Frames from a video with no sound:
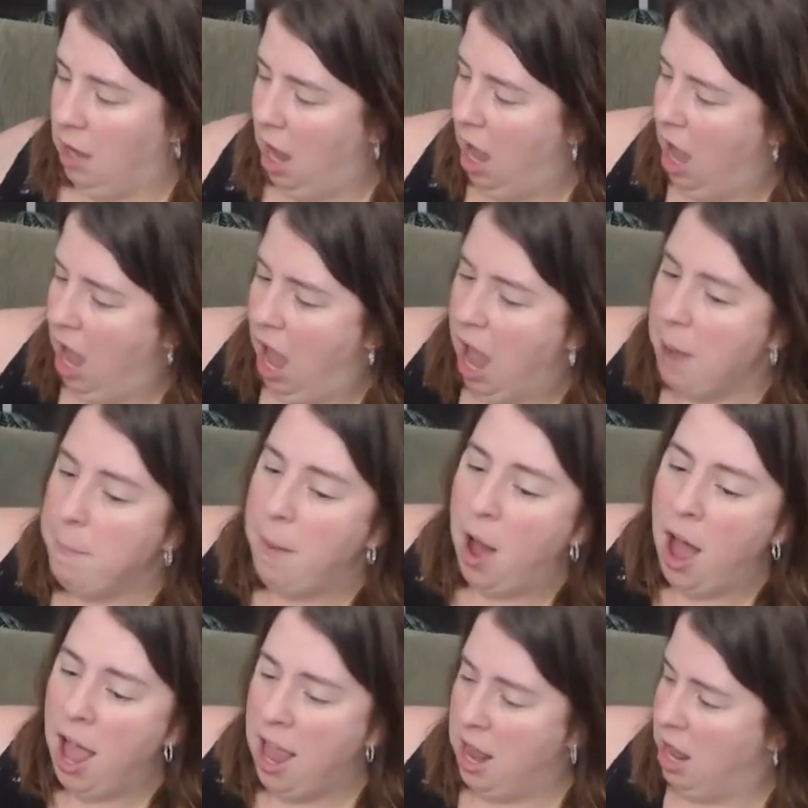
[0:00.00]
I
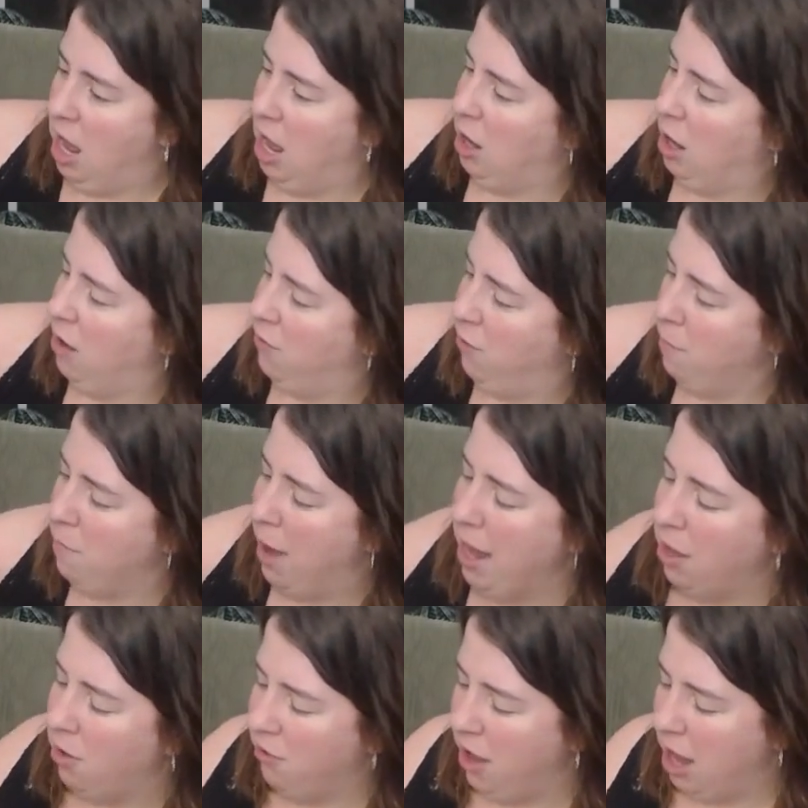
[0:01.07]
bought, because from Michaels
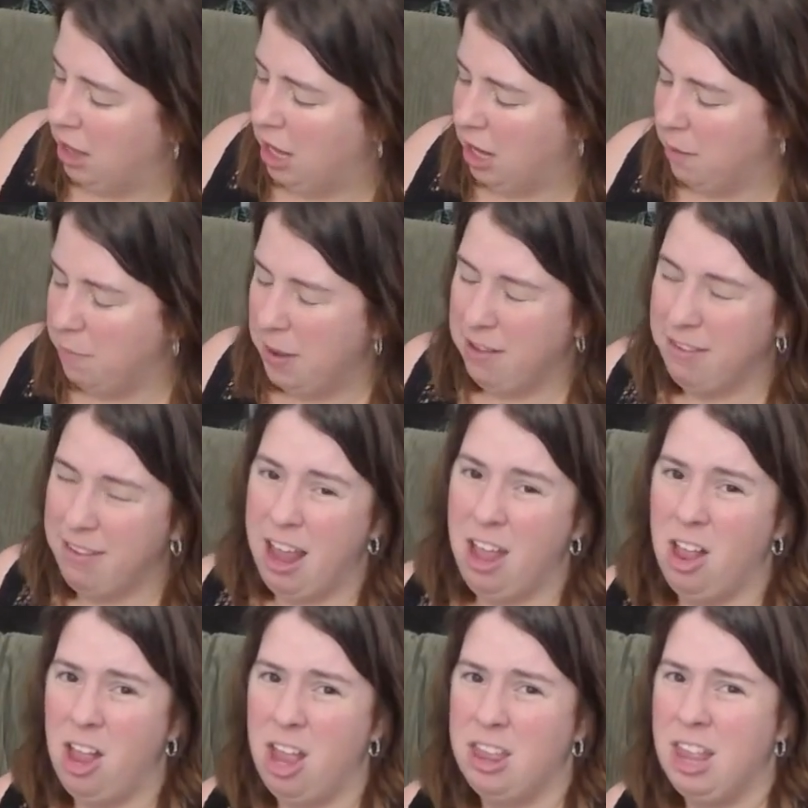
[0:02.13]
had like a big sale
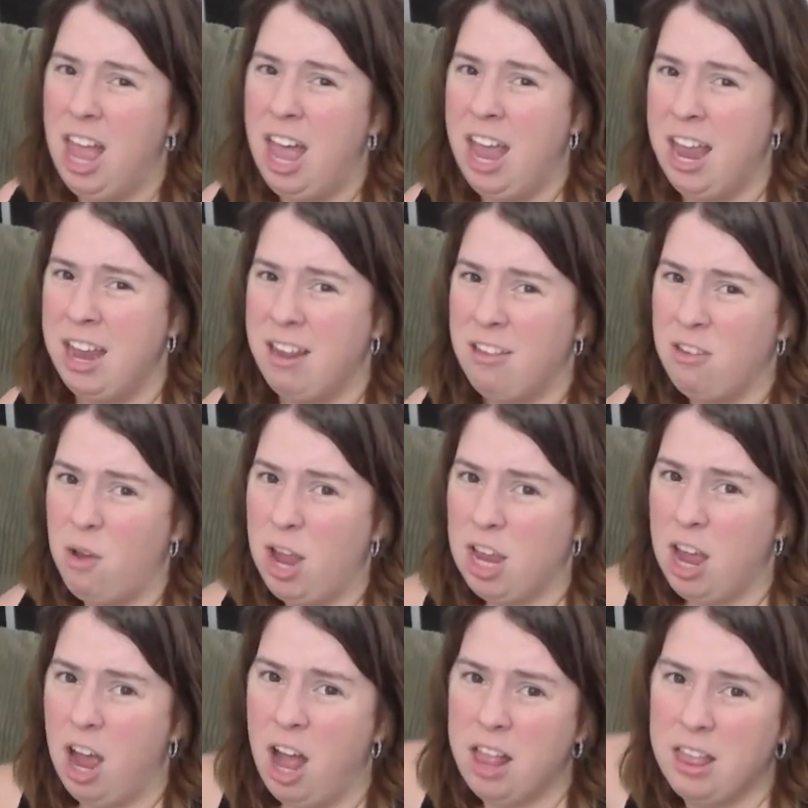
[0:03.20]
online, so I
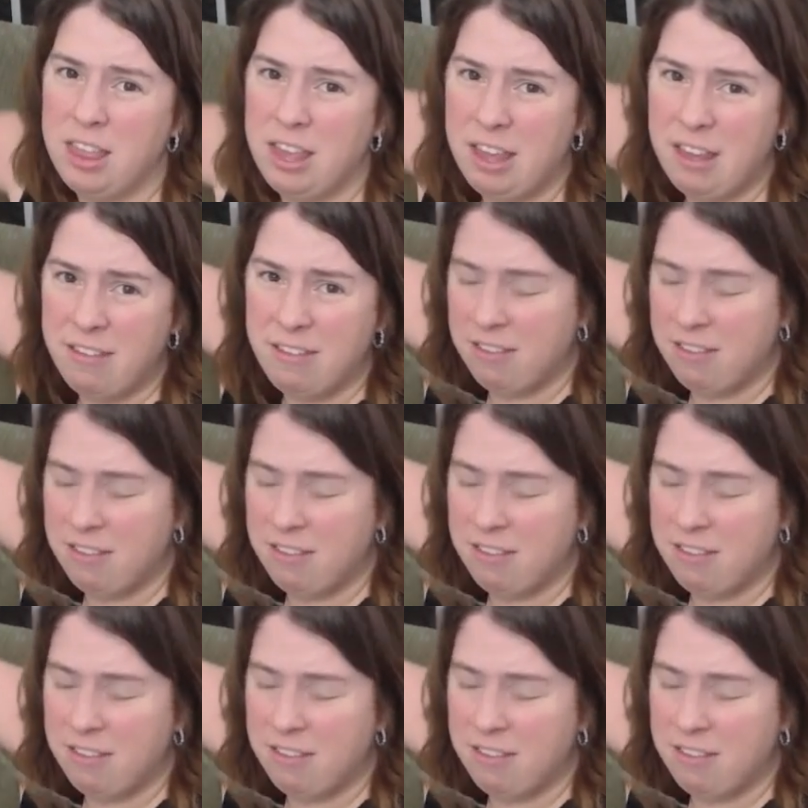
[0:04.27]
got these single